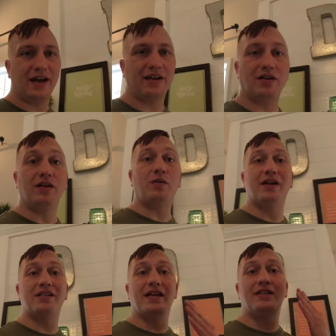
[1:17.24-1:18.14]
and you're gonna
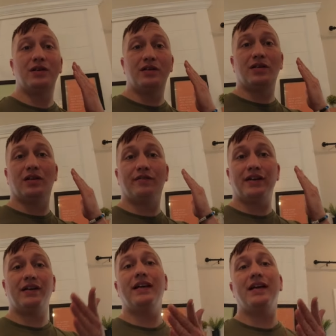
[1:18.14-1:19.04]
wanna stay tuned till the
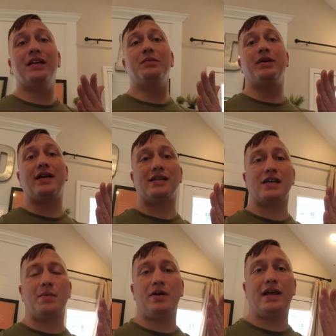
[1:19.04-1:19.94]
very end because
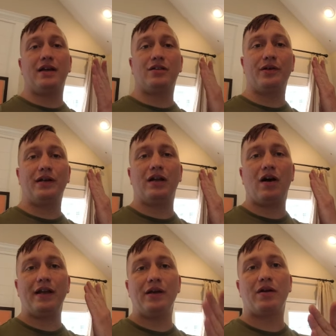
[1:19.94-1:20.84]
I'm gonna include an
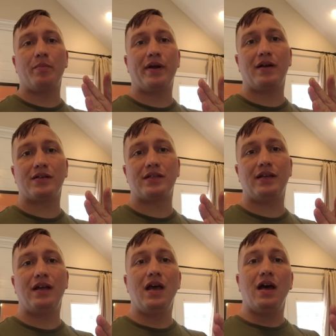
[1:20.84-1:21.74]
audio
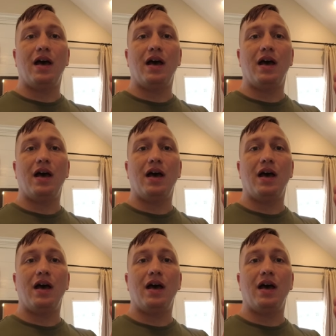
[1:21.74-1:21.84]
comparison